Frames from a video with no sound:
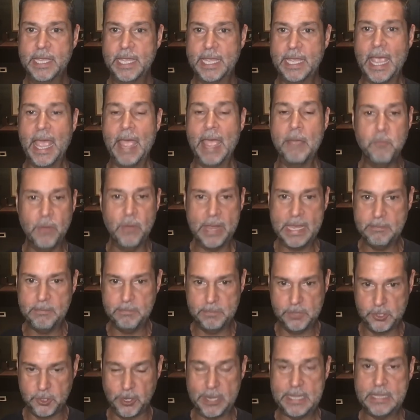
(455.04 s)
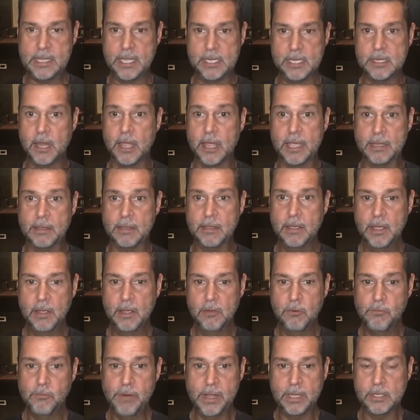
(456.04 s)
can we treat this like
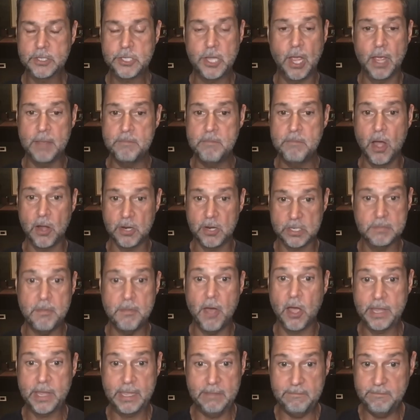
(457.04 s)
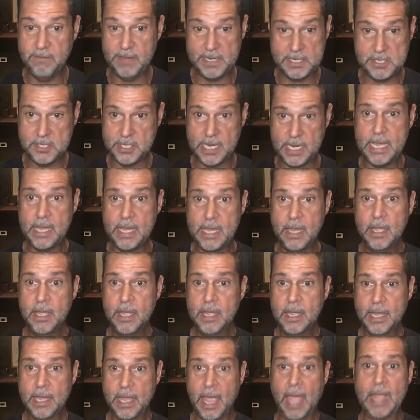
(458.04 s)
real-time mark-to-market VC?
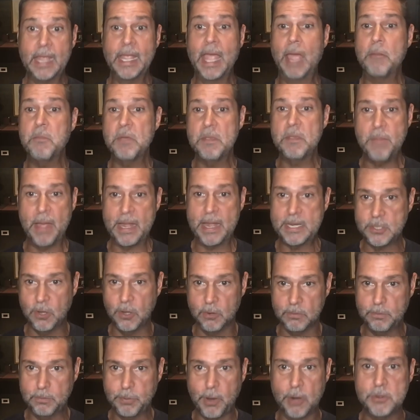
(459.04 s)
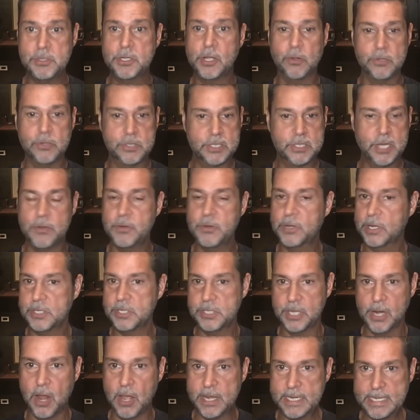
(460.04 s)
And can we bet on protocols,
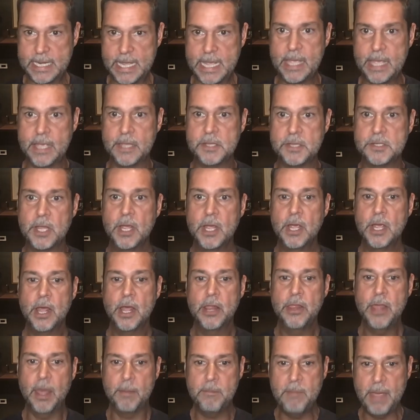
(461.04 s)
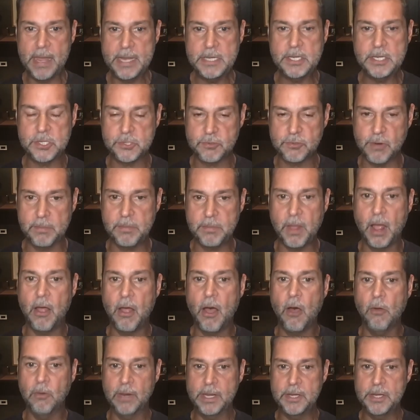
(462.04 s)
tokens, and ideas that may disrupt our whole